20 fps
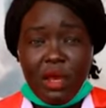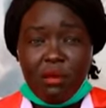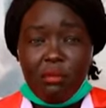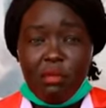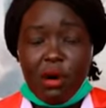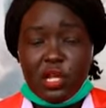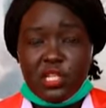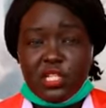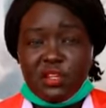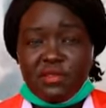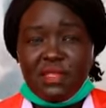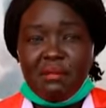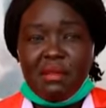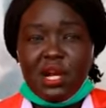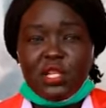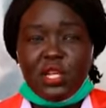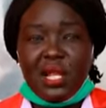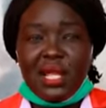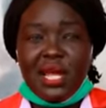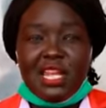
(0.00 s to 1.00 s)
most of them
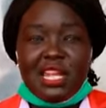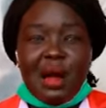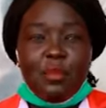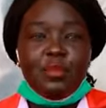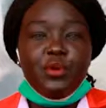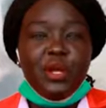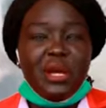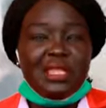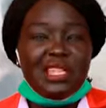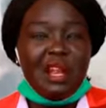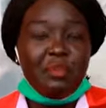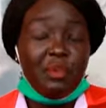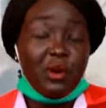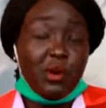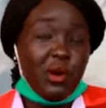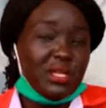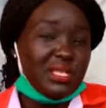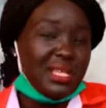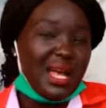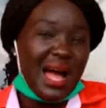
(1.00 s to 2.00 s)
actually end up doing that
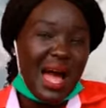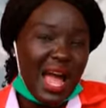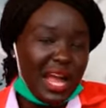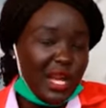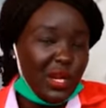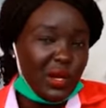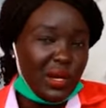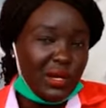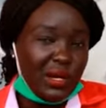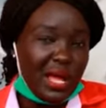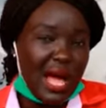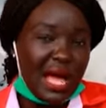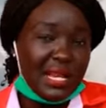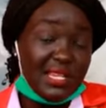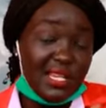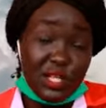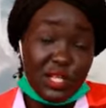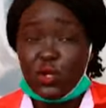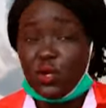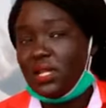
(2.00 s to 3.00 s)
because they're idle
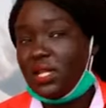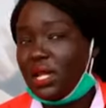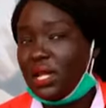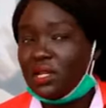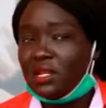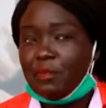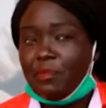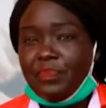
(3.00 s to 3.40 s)
and disorderly.